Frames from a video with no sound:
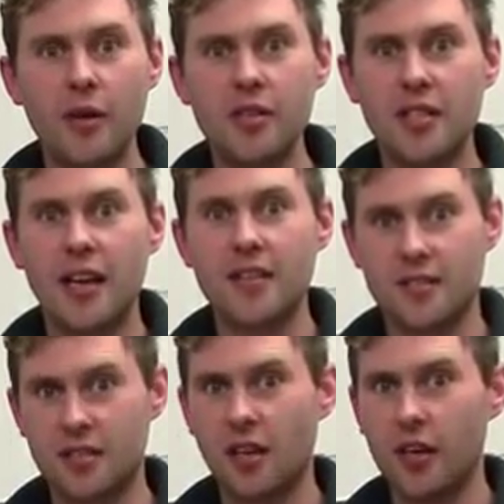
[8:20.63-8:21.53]
hours,
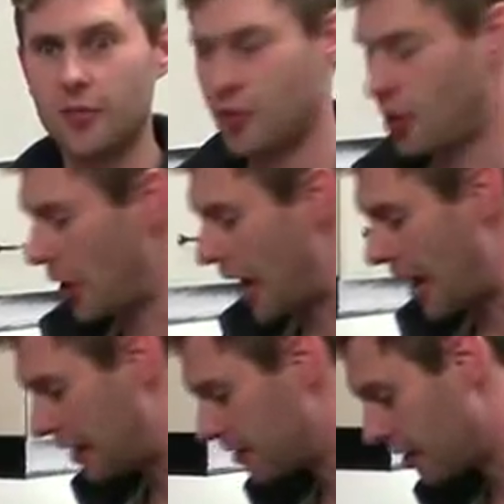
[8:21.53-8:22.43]
it's time to
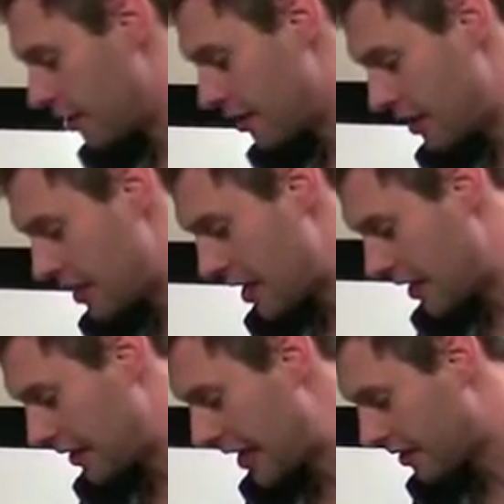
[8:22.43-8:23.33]
add
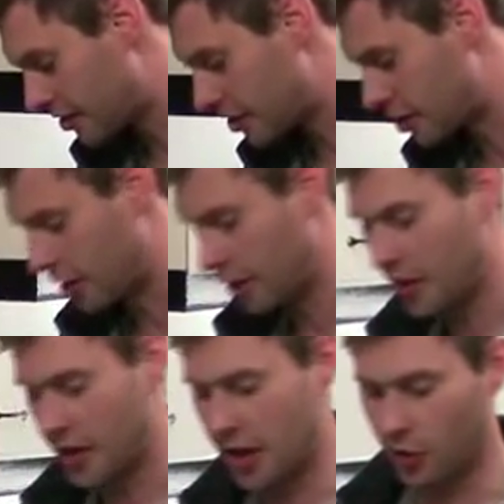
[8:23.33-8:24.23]
the next
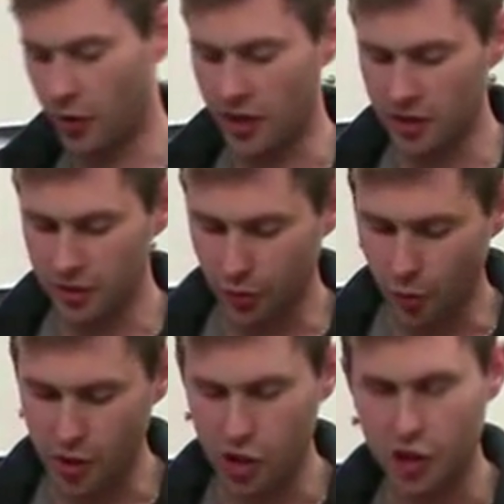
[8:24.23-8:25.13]
ingredient,
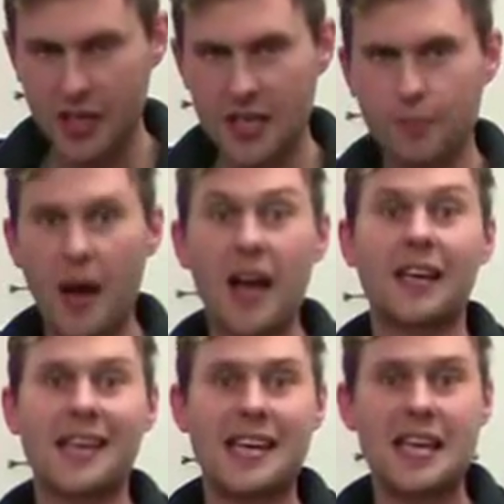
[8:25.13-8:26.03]
which is
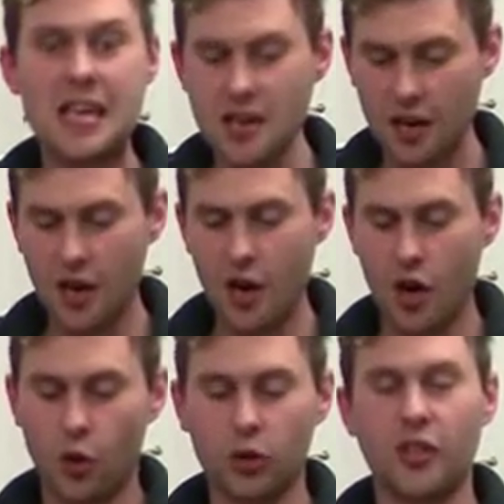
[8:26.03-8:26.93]
Pack E,
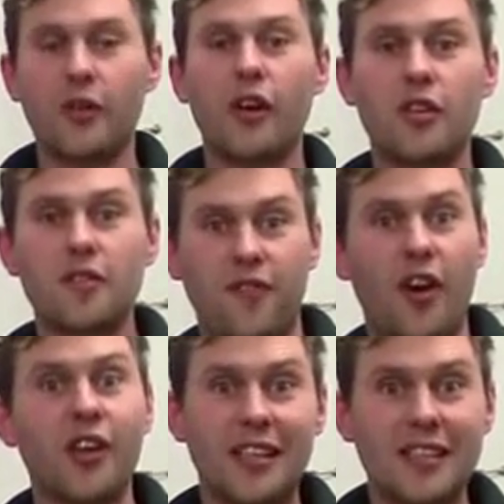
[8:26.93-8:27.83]
also known as
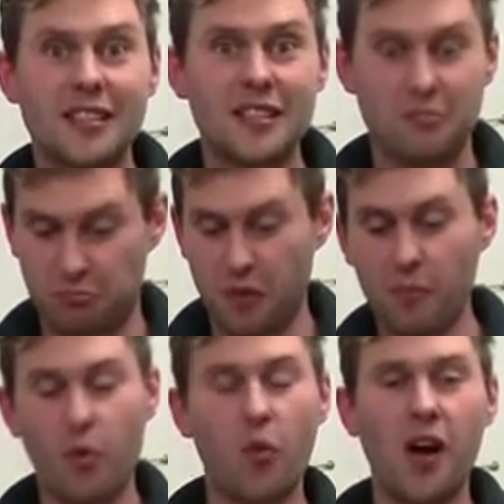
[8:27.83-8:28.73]
Finings
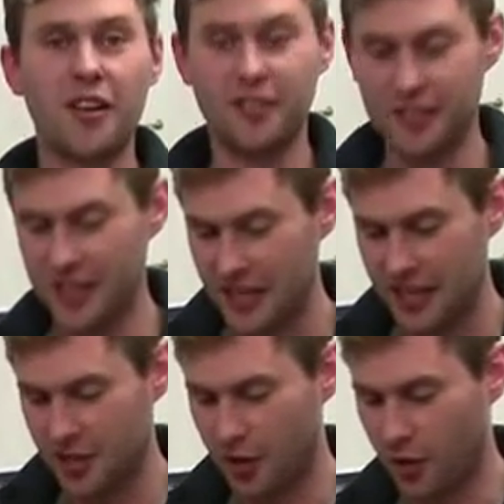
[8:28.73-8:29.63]
Number 1.
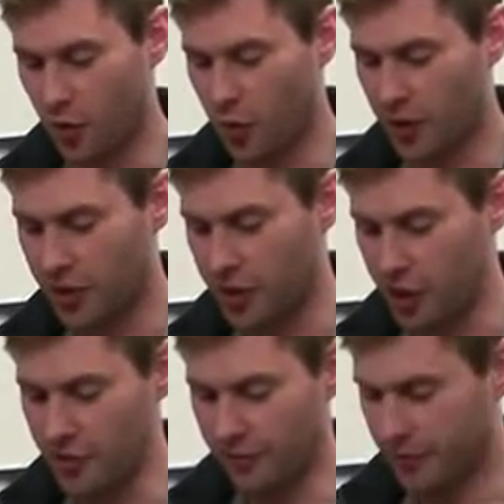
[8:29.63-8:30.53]
So all we're going
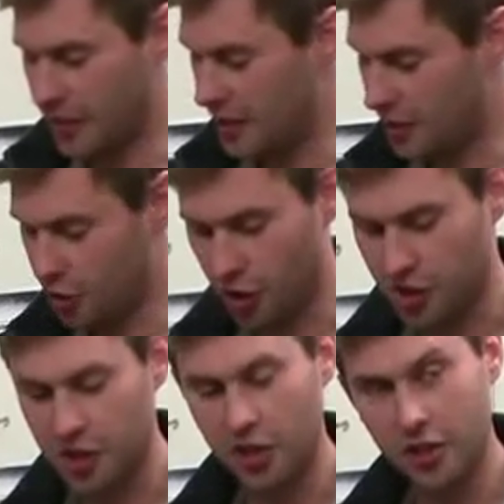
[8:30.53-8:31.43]
to do is
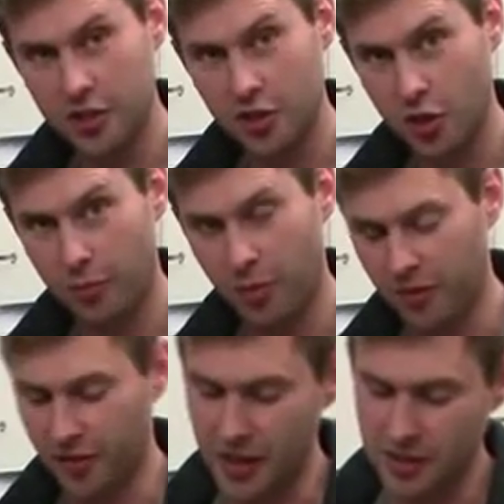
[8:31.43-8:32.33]
just slice the top
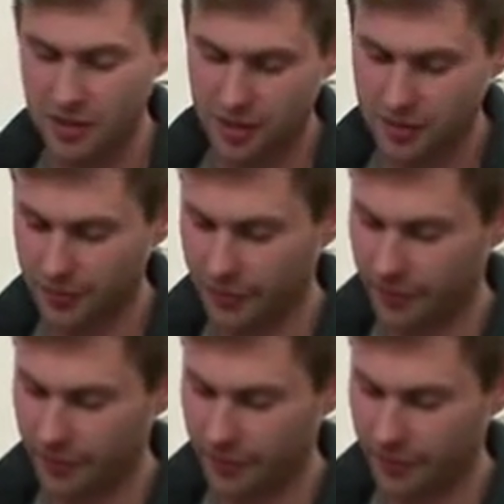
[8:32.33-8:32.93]
off of this.